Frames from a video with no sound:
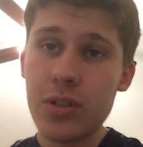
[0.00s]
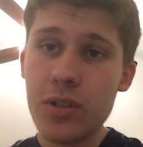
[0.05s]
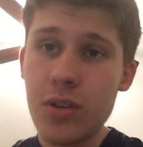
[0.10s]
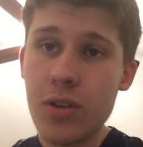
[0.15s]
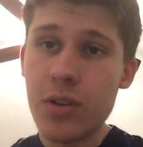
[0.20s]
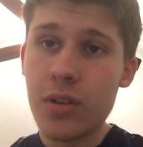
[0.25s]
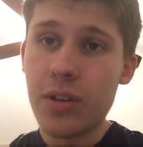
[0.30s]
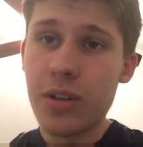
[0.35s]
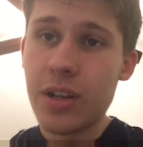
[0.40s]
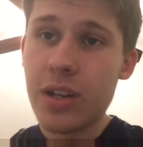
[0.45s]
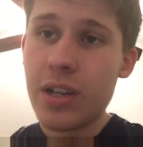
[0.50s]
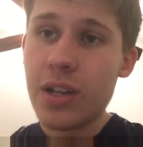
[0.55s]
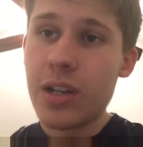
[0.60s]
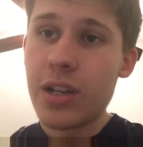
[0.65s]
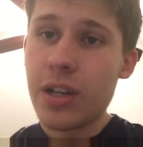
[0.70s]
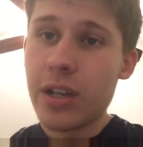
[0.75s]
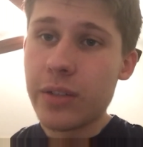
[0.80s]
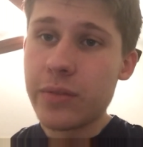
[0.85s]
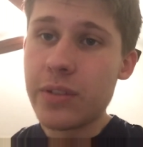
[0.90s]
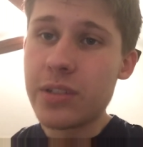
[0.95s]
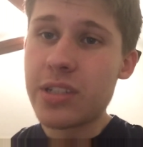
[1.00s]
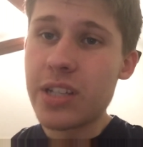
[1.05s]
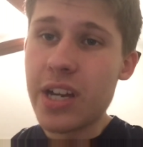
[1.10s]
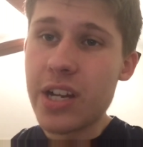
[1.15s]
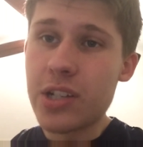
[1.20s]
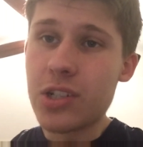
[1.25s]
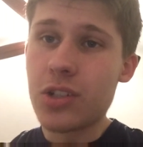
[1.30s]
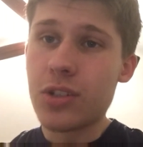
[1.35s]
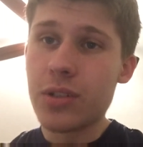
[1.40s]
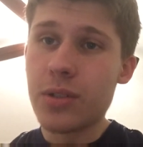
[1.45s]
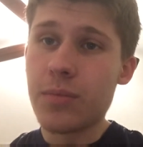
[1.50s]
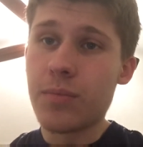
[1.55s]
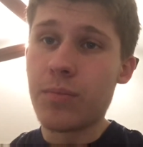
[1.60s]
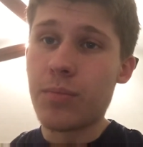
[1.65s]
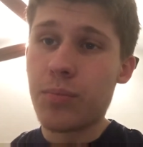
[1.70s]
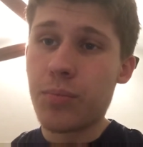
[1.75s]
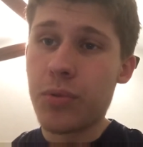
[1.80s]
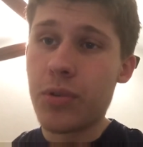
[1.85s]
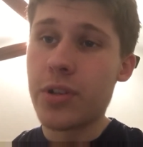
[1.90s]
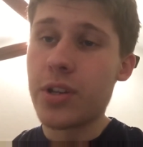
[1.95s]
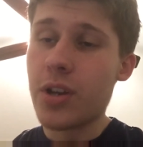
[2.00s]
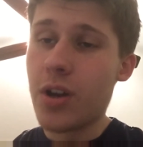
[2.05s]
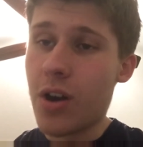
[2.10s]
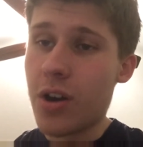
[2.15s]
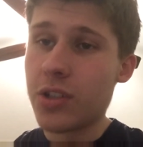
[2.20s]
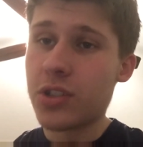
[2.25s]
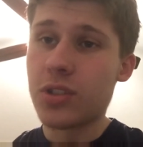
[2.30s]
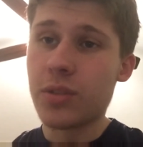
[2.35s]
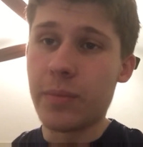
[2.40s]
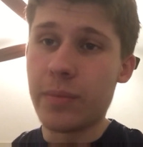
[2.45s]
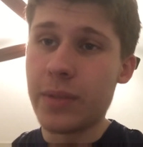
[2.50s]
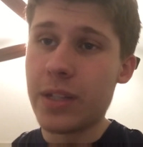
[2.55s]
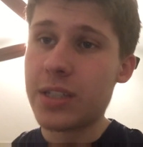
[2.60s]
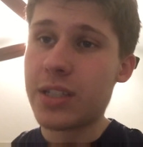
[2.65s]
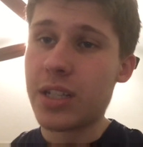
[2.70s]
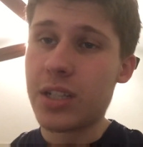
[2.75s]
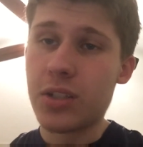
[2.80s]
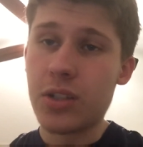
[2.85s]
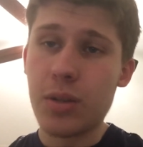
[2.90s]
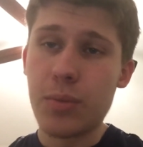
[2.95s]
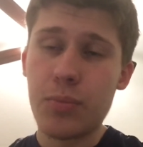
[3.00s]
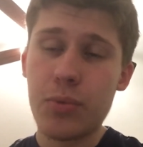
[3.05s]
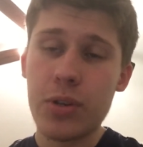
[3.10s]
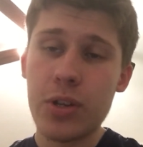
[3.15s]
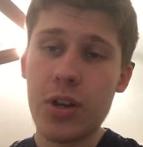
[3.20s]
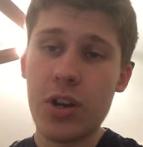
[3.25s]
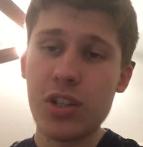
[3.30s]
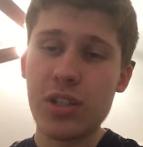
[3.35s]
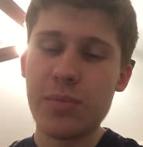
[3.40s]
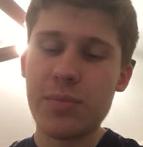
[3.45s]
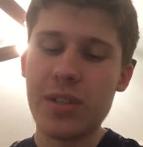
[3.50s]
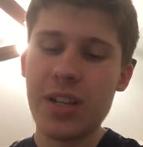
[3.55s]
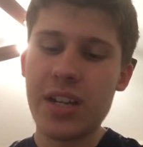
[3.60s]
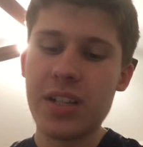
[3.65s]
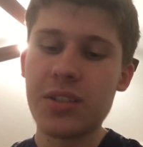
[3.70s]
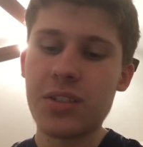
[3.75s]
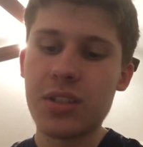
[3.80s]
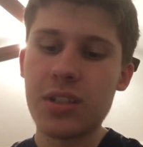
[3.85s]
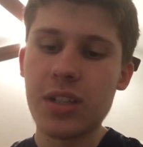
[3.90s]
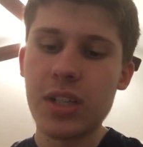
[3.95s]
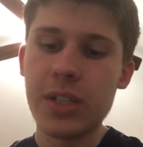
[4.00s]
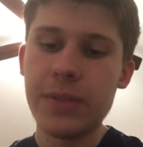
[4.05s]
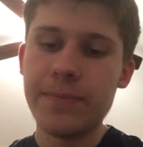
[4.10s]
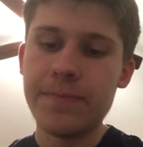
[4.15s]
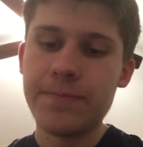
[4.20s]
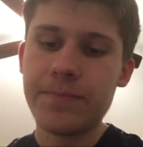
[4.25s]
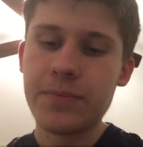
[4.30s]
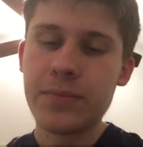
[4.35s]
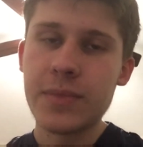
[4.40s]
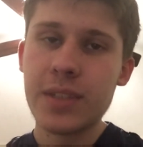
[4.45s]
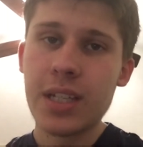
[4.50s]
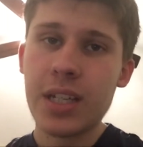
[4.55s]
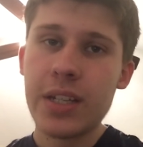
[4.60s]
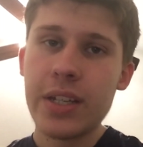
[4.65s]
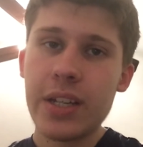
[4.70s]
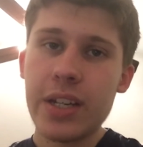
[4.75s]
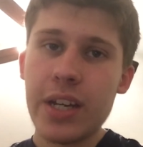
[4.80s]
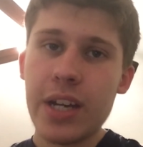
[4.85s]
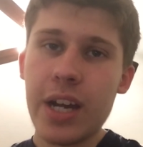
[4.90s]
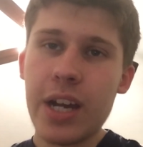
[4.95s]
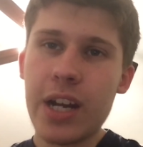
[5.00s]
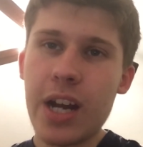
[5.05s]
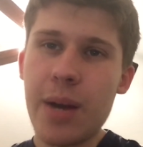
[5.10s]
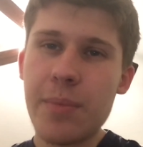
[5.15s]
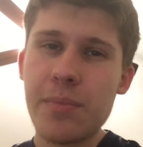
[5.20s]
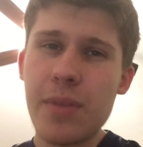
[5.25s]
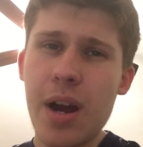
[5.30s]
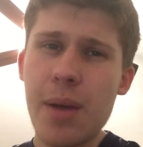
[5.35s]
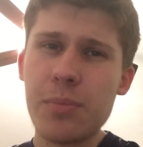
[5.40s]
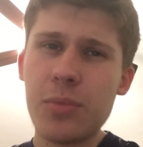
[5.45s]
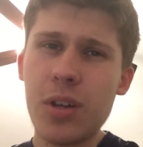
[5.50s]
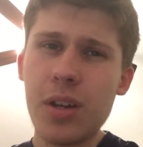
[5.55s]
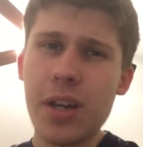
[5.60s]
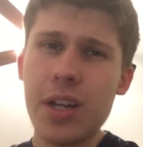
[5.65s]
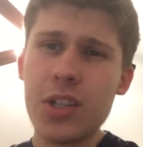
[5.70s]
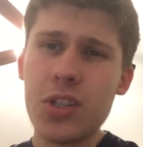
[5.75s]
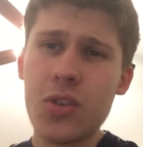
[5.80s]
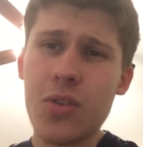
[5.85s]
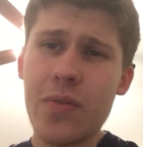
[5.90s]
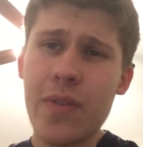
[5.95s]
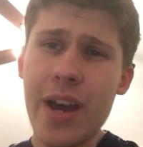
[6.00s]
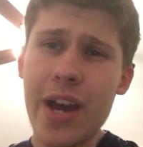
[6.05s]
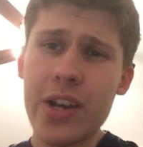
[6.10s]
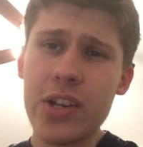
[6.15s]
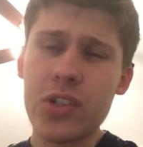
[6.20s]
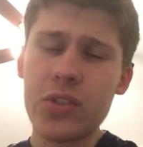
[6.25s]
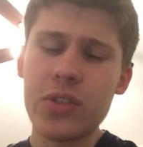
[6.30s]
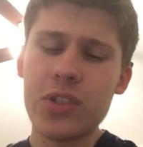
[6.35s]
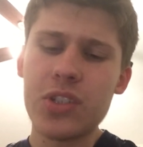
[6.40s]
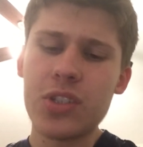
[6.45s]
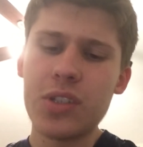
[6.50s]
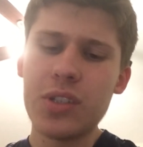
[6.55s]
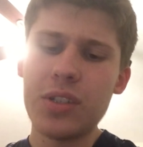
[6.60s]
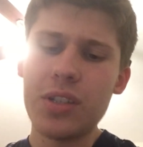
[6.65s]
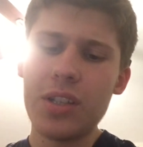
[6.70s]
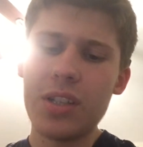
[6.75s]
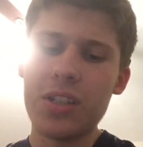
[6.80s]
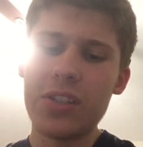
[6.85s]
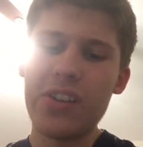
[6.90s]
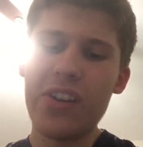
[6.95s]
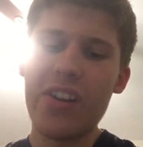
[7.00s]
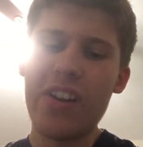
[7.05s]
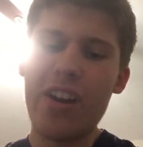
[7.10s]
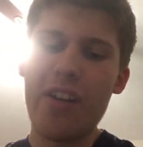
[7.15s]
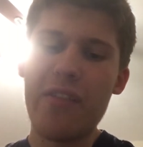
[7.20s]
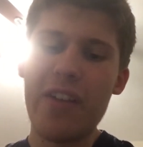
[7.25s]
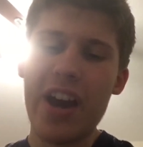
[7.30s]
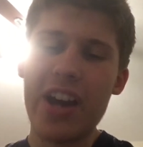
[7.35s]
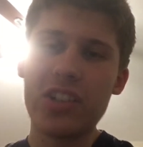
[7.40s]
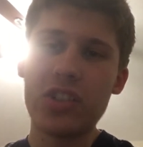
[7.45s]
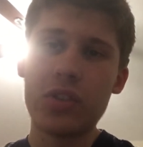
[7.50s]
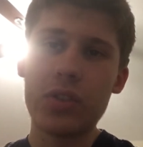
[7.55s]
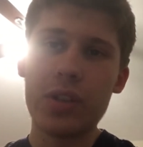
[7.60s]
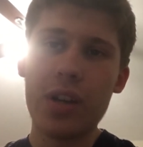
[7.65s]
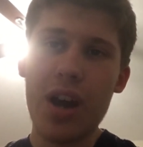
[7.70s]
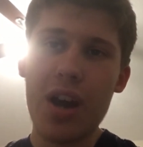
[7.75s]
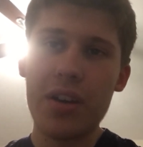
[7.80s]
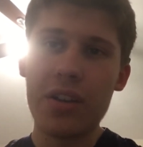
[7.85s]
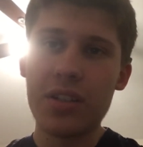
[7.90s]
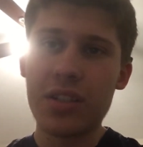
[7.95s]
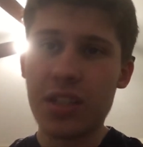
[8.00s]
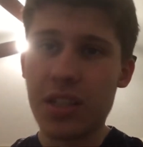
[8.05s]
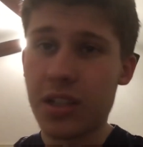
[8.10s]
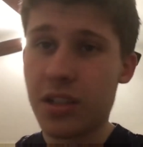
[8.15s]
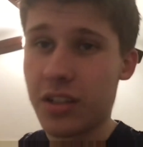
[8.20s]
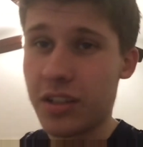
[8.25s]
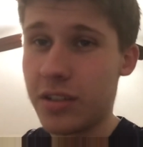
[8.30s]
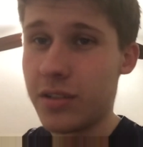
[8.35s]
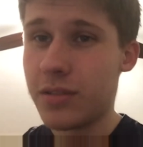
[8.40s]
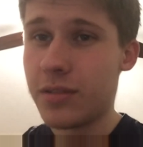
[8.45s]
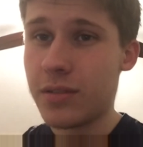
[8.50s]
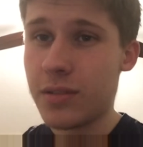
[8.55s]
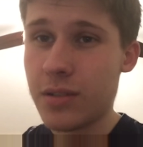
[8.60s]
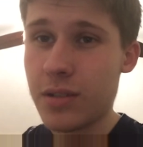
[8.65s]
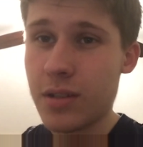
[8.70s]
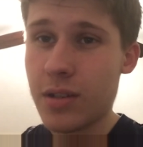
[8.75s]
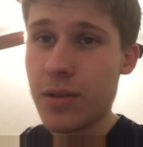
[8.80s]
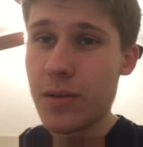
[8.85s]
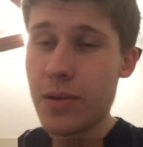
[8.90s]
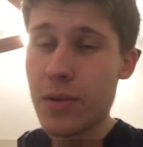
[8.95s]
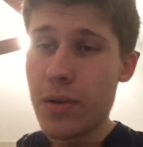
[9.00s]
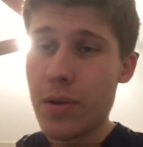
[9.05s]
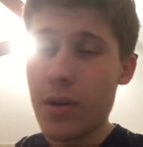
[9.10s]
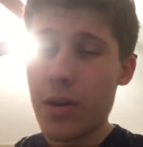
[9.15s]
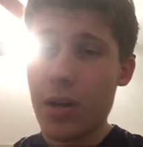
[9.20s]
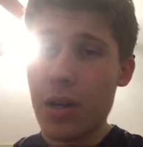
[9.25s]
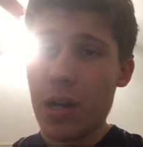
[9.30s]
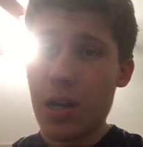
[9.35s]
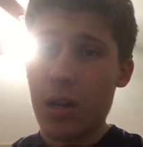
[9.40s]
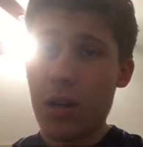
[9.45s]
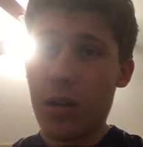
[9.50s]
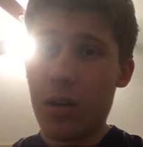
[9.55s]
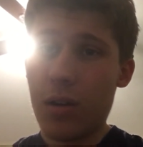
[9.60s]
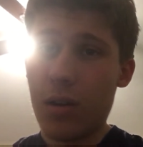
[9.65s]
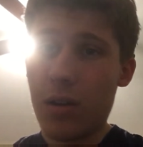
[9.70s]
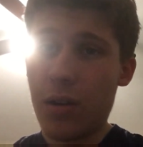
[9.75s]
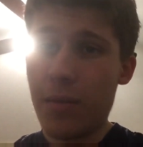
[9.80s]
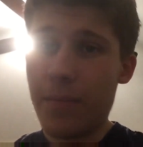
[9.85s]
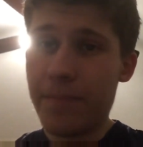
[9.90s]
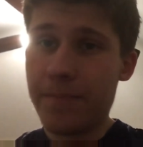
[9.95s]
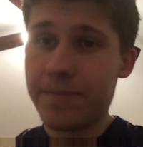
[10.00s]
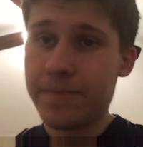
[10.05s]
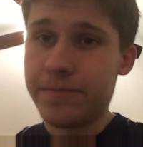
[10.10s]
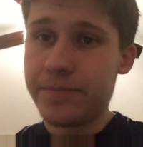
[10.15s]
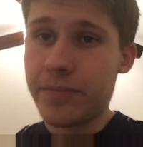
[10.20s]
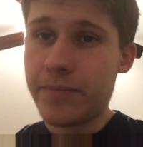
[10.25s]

good. That's actually pretty awesome. That's actually a pretty awesome day to see it. And I'm lucky to have actually seen it and to have actually gotten a ticket. And